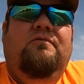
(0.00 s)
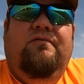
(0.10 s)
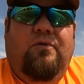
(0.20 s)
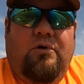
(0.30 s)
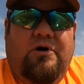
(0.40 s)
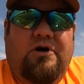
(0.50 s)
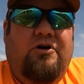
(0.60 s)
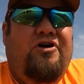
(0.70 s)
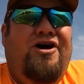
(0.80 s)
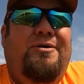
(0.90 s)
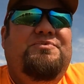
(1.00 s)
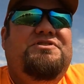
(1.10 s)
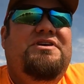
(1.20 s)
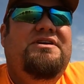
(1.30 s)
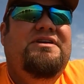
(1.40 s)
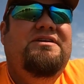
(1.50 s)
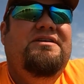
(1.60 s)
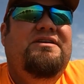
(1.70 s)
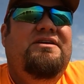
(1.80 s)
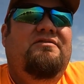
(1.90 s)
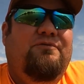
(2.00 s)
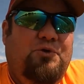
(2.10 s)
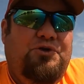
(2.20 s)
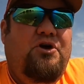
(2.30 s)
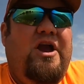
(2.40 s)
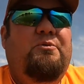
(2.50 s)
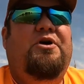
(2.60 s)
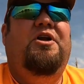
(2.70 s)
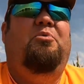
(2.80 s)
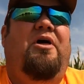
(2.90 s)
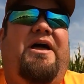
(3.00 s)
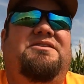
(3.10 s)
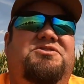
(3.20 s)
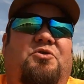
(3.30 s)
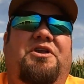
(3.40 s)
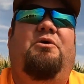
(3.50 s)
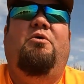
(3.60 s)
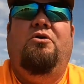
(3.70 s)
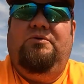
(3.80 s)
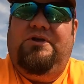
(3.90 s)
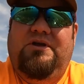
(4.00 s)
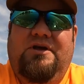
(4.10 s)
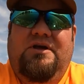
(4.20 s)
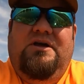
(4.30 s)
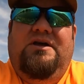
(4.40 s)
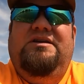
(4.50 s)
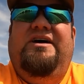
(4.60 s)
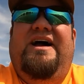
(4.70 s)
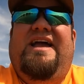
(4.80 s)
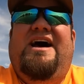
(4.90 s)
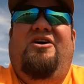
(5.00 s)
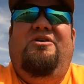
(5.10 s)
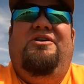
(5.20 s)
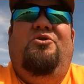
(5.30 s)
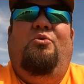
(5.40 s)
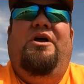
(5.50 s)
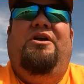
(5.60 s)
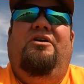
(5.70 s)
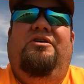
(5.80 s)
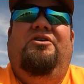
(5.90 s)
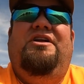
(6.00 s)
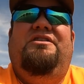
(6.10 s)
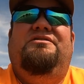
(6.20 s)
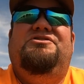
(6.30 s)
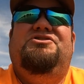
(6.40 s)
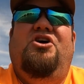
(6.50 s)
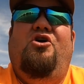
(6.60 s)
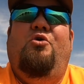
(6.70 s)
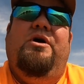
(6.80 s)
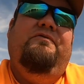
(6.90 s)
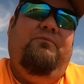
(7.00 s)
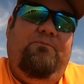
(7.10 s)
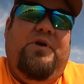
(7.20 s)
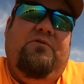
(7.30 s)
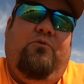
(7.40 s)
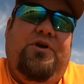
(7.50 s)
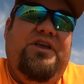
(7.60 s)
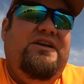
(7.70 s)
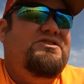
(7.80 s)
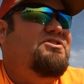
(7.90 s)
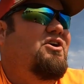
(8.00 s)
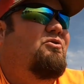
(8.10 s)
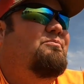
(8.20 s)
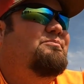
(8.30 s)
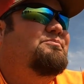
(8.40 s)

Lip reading: for our crops, for the grain we're going to plant, so that it won't die out in the winter underneath the snow if we get snow.